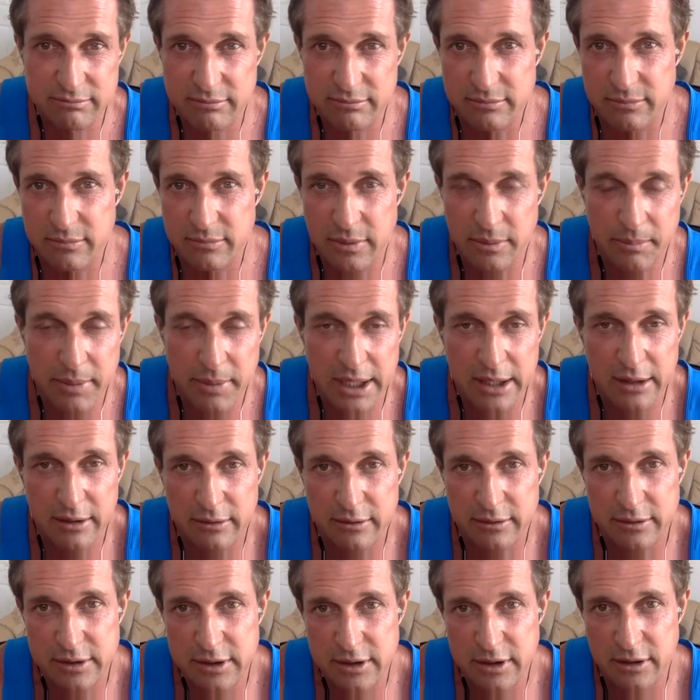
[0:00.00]

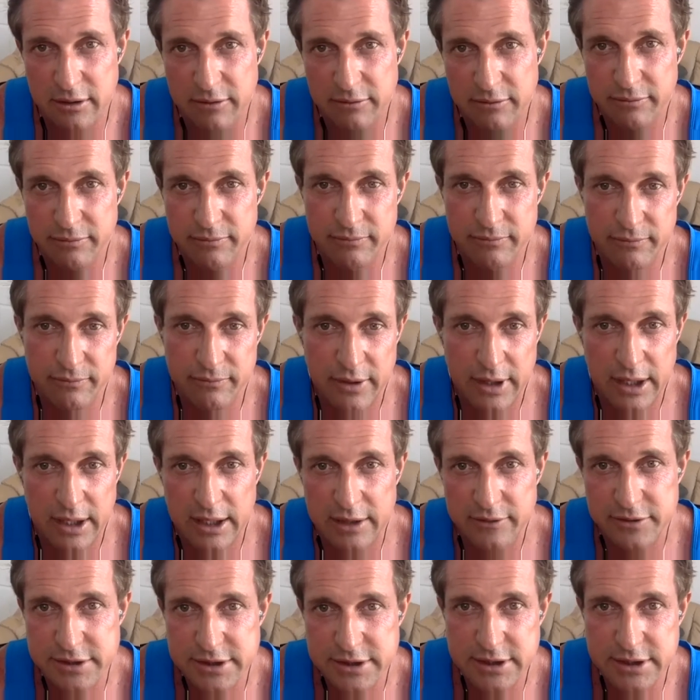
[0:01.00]
about, you know,
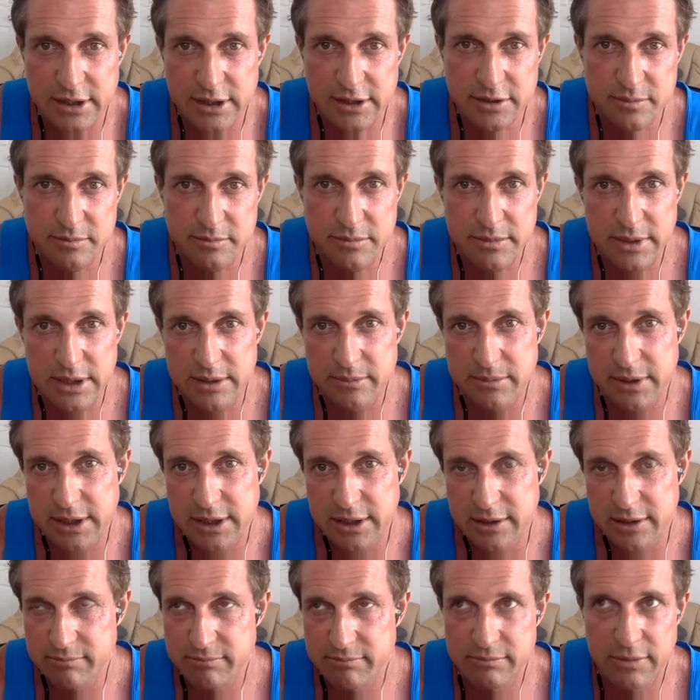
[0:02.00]
five, six,
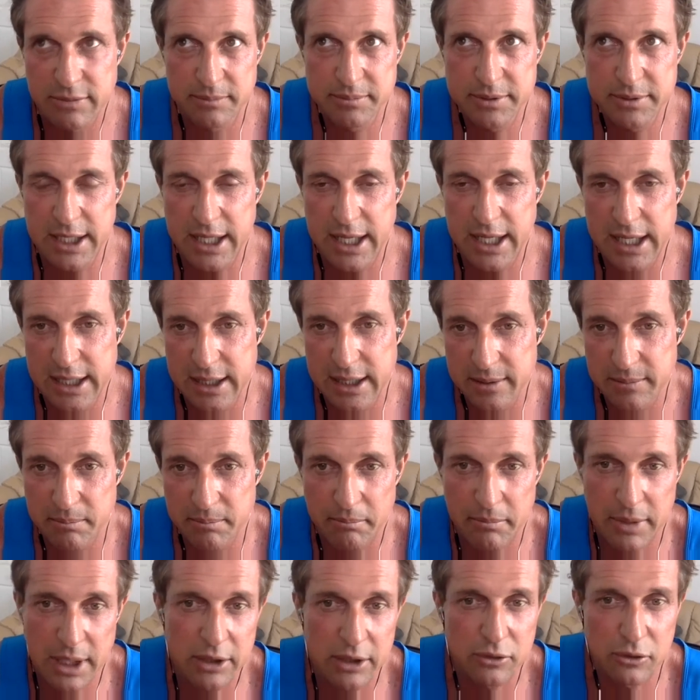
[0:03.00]
maybe up to eight
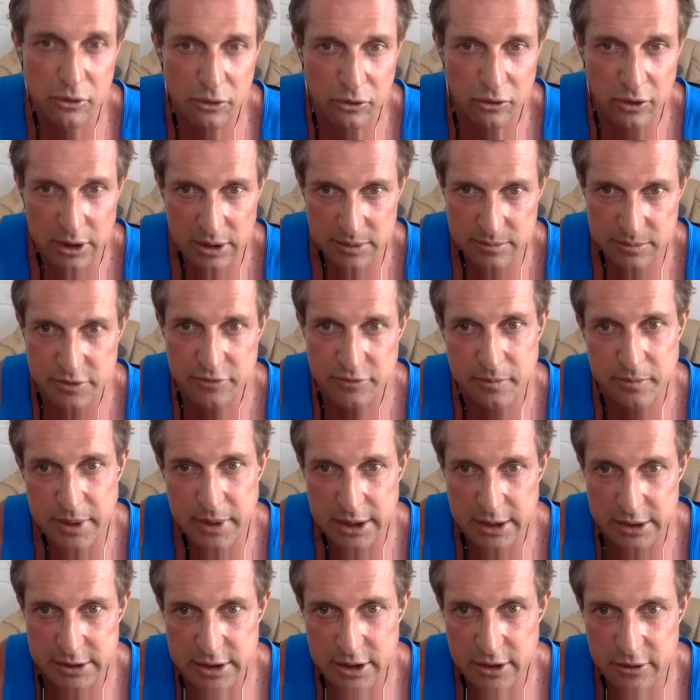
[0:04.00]
micrograms of
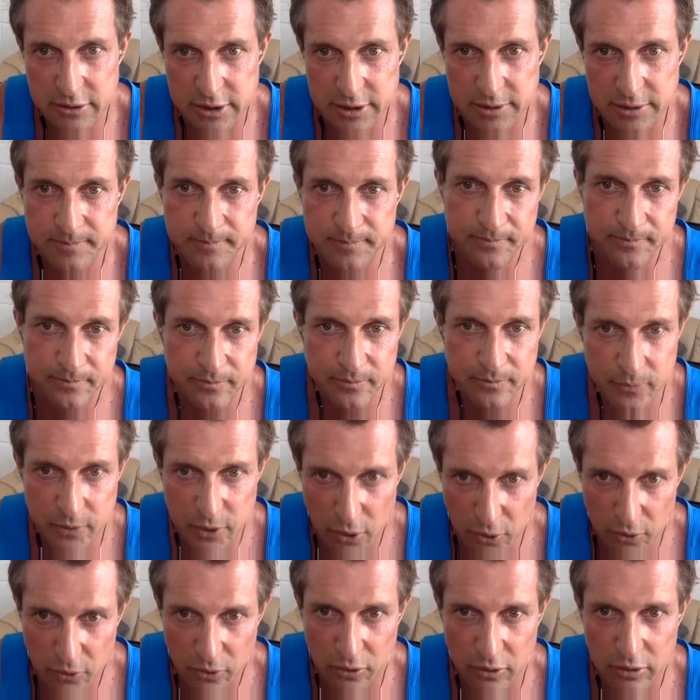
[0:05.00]
melatonin
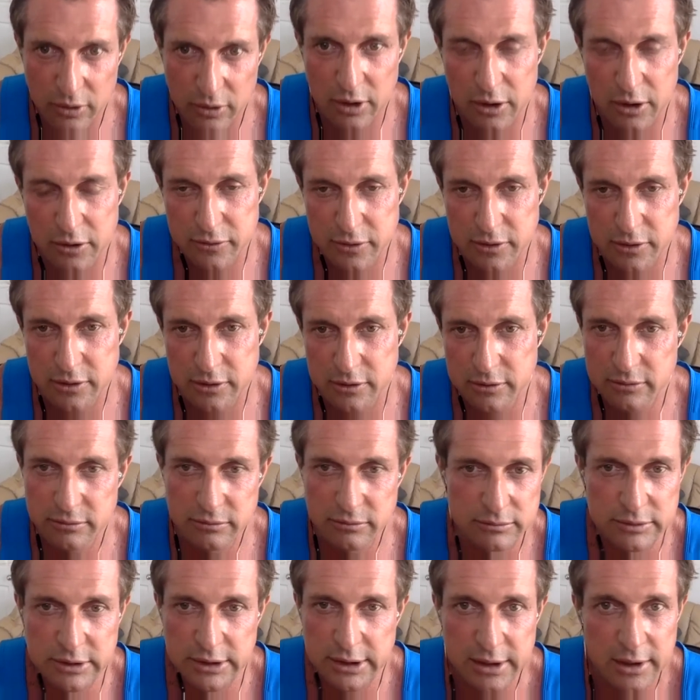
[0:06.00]
total over
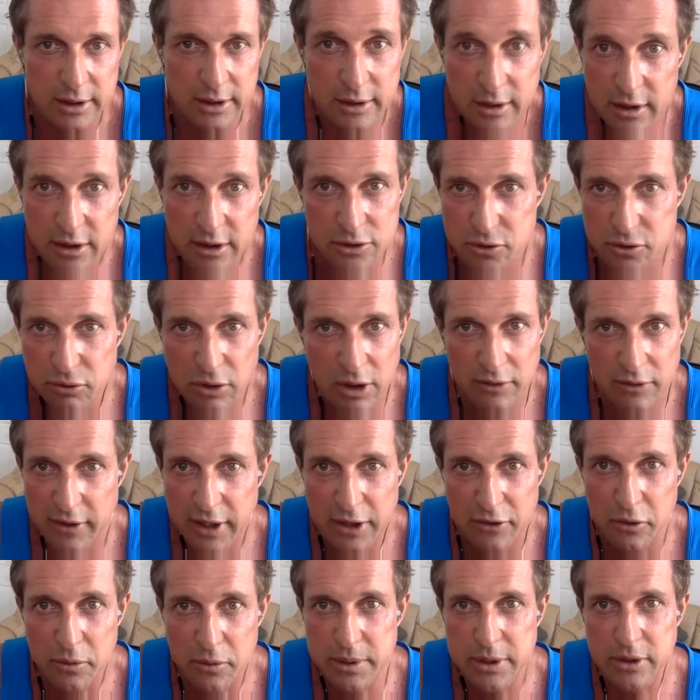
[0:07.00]
a 12
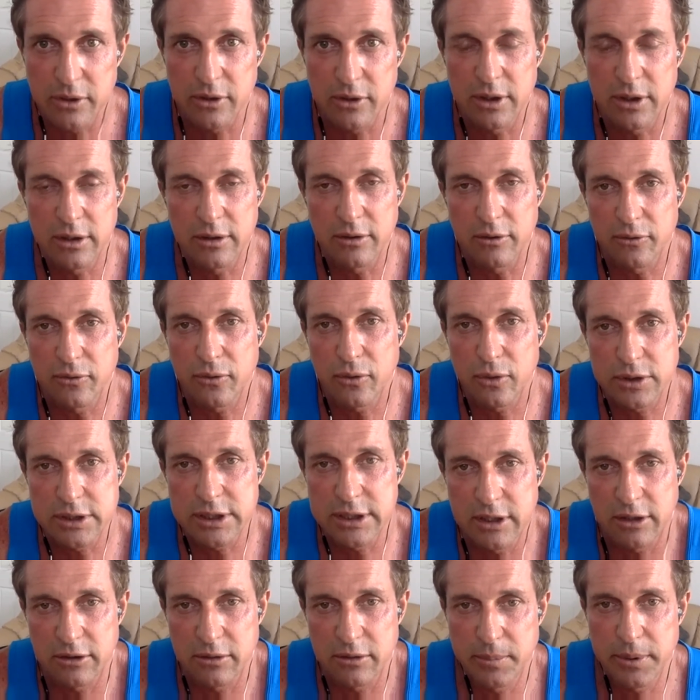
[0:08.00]
hour period or 14
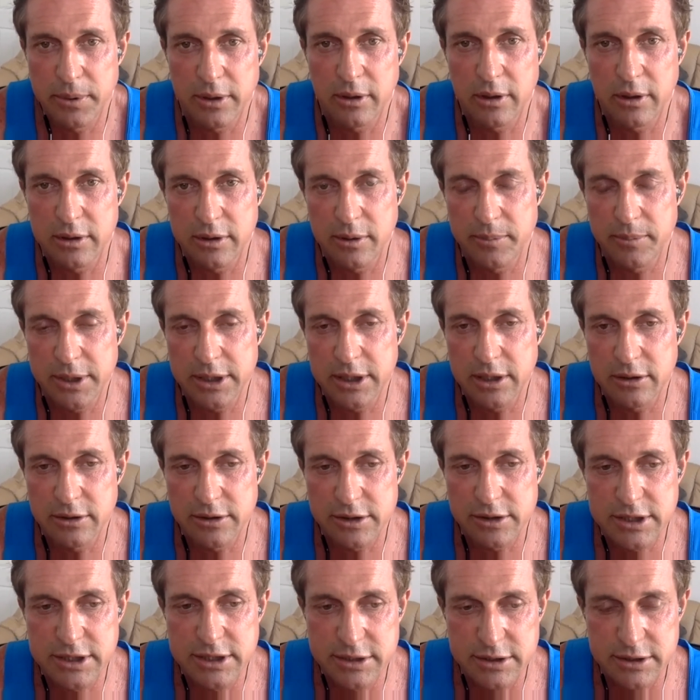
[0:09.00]
hour period, depending on the
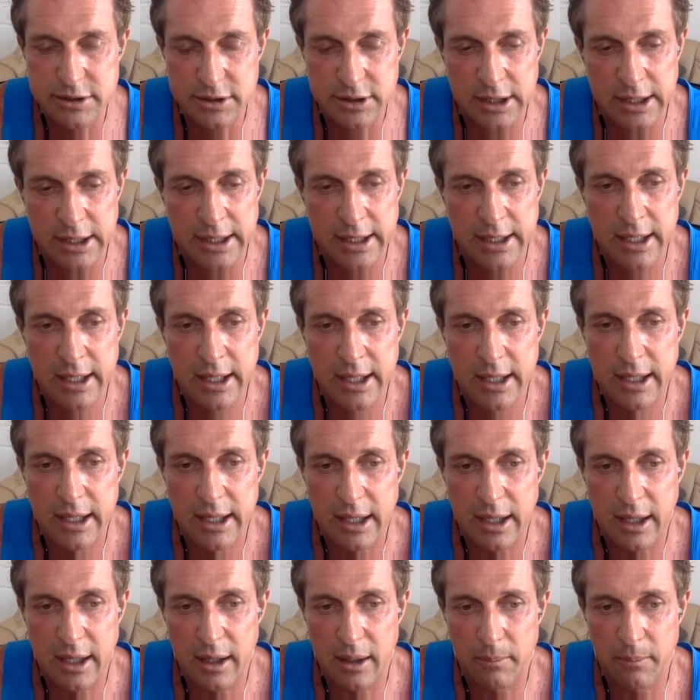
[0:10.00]
season.
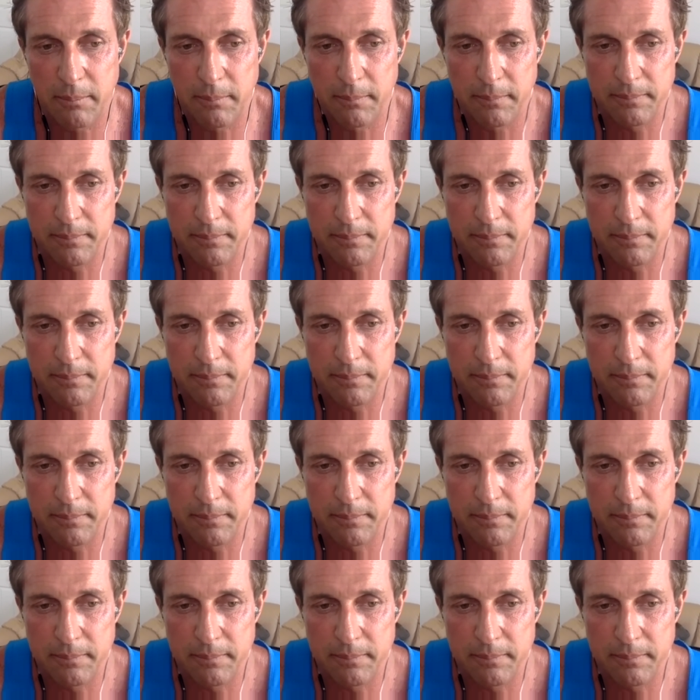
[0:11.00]
Um,